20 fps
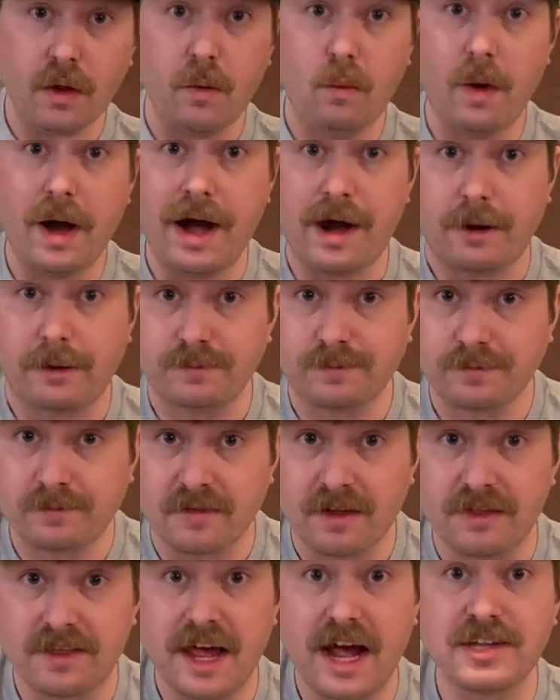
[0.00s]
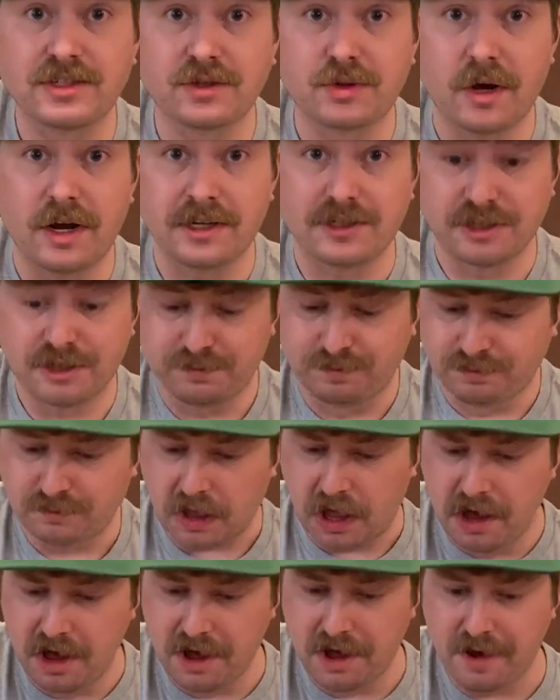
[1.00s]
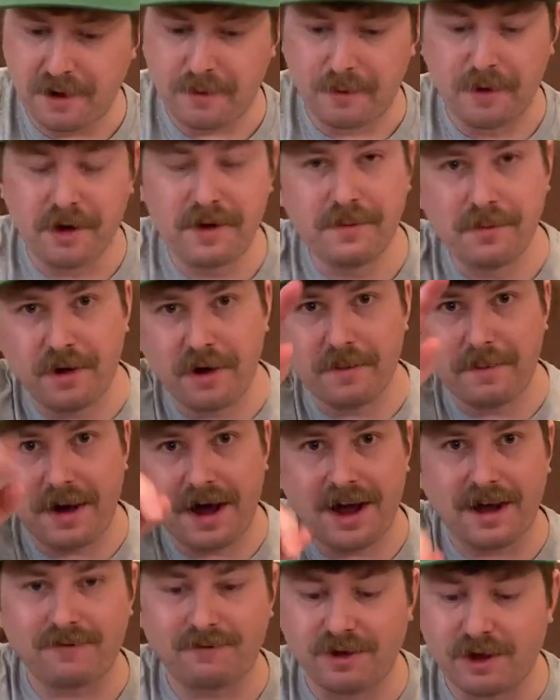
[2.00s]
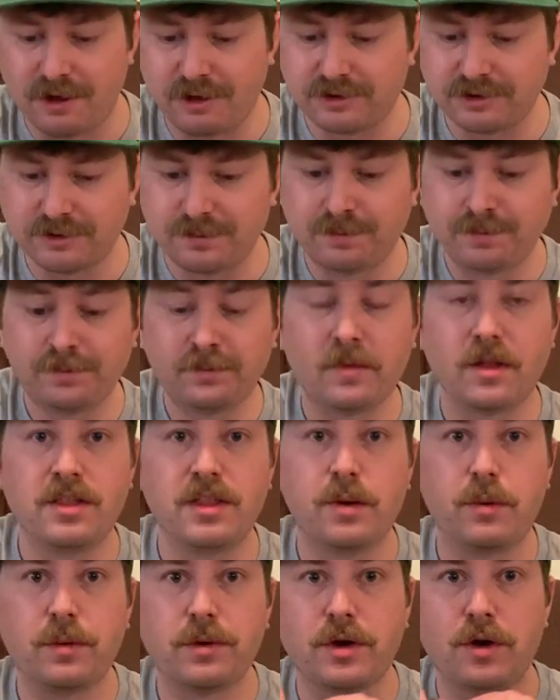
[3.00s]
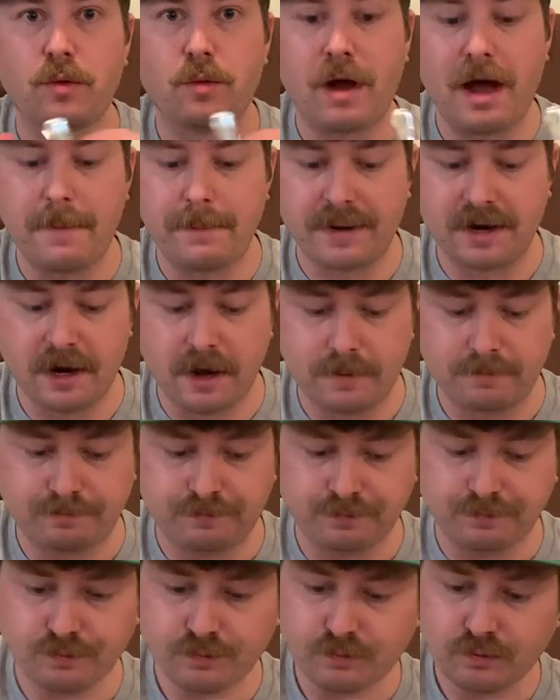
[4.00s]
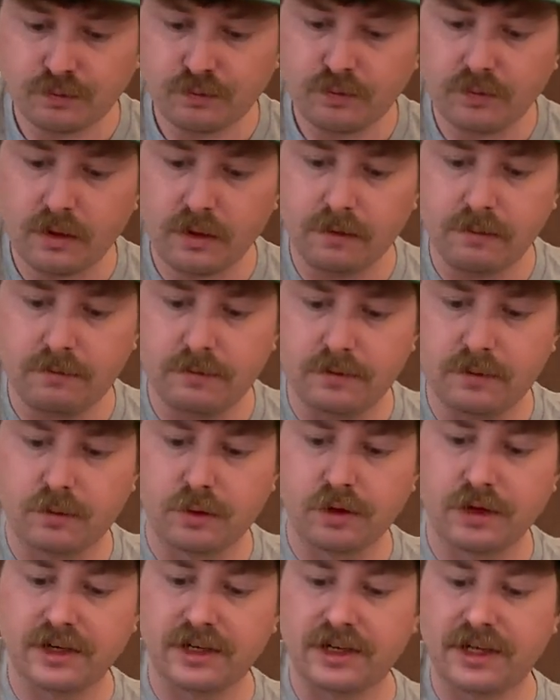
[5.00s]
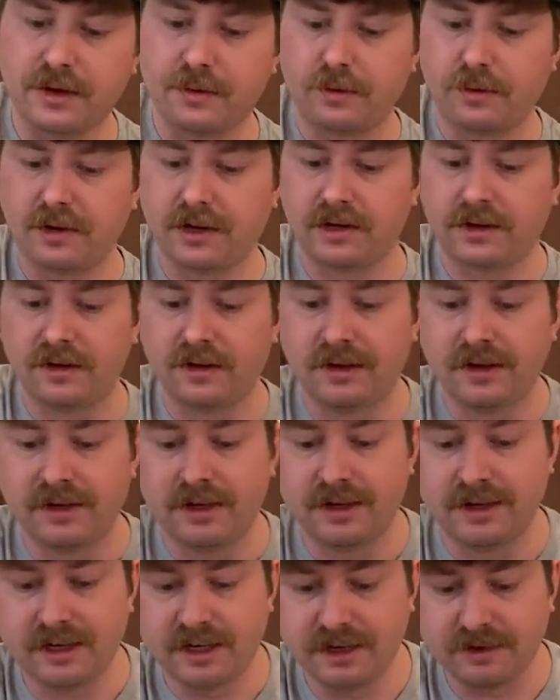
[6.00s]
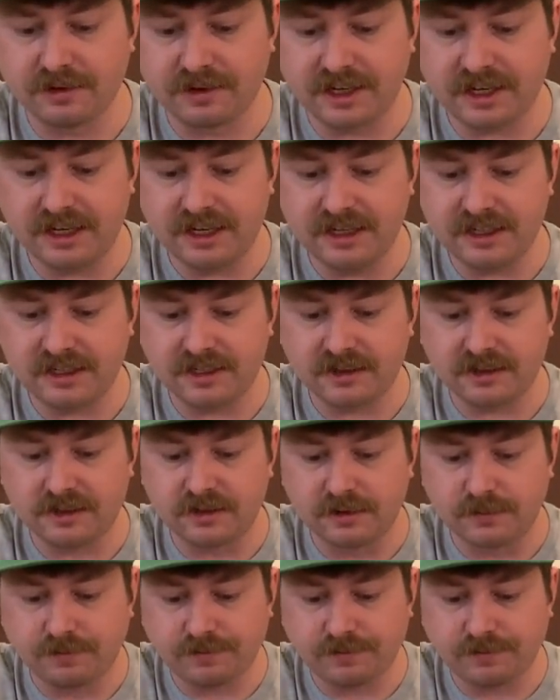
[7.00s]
Wow, that's crazy. One more bite, fellas, and then we're going to wrap it up. We're going to get one here on the end.